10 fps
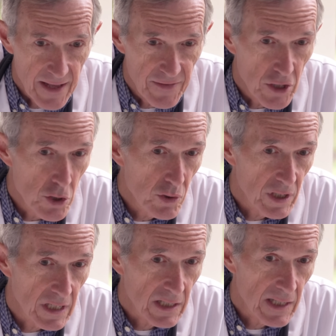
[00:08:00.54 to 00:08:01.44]
was told to
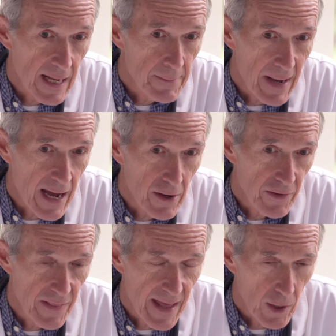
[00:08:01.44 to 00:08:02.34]
live a strict
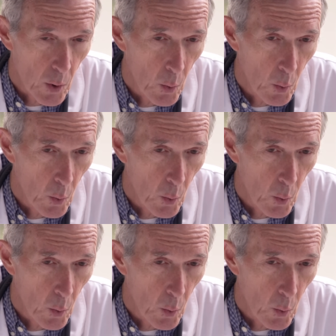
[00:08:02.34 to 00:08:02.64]
gluten free